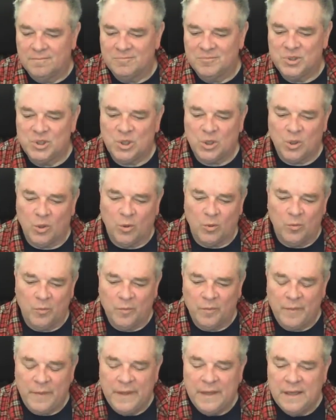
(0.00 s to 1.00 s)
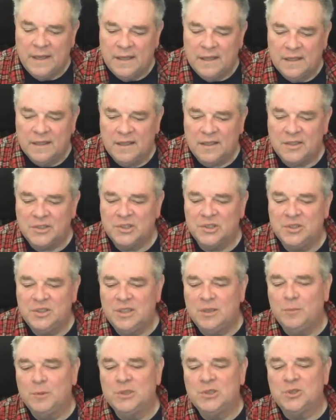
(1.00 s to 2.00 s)
So, there's a
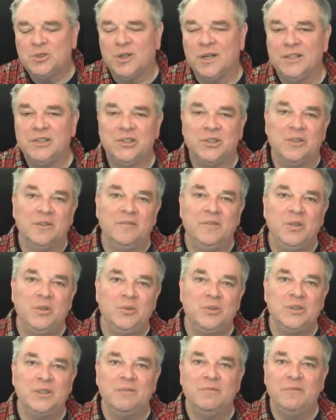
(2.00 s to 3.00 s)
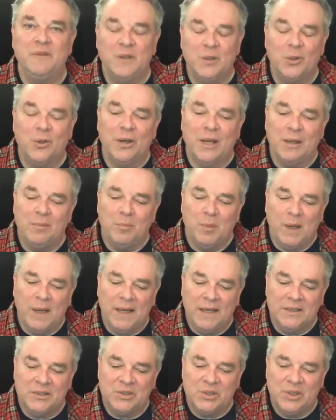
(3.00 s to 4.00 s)
demonstration of using figure-8
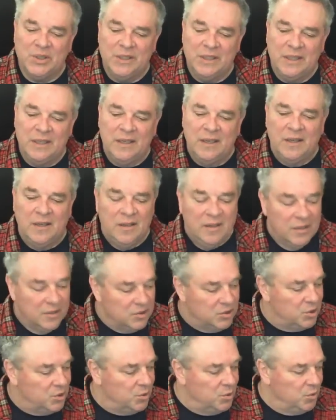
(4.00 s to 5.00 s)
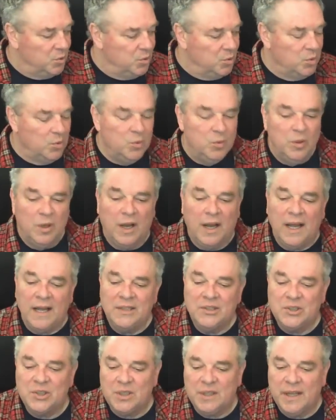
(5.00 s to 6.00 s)
mics to
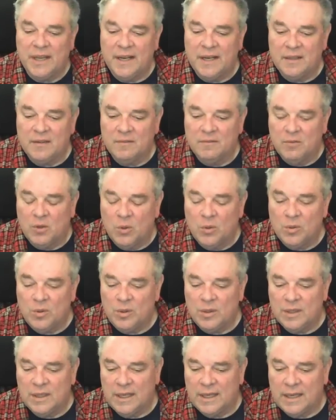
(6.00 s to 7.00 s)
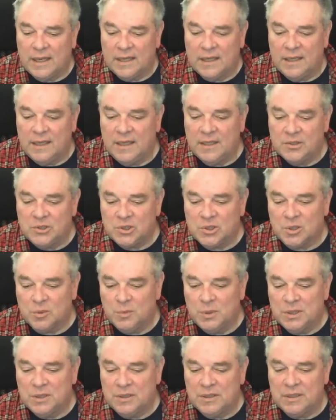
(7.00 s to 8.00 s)
isolate vocal and
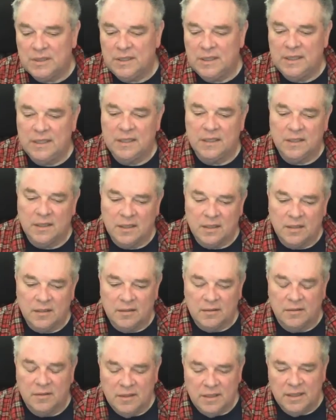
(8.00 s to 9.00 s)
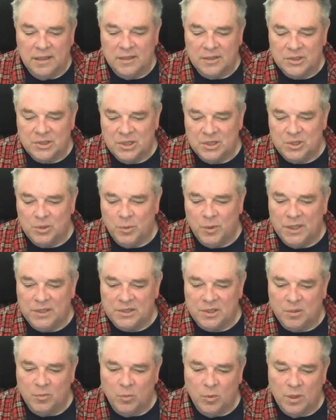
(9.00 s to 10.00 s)
instrument in a
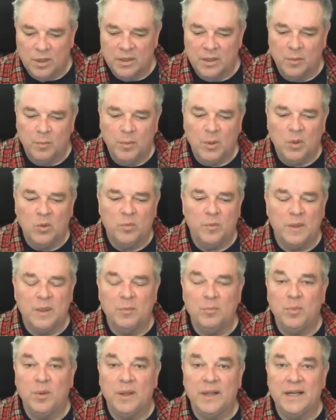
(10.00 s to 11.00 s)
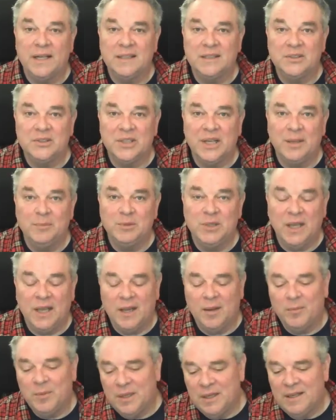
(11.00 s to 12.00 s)
situation where they're both being played at the same
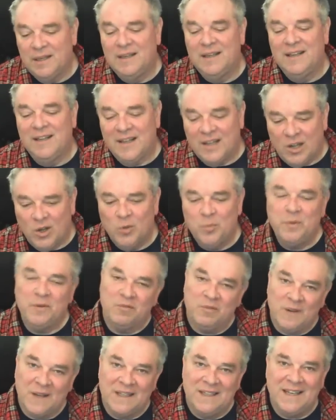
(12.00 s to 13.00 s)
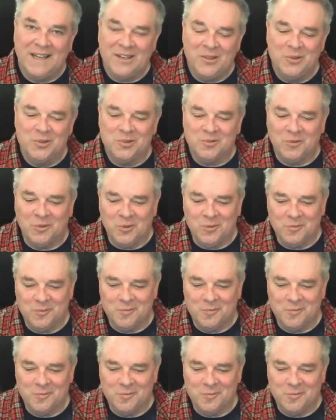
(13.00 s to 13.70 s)
time. I hope you find that useful.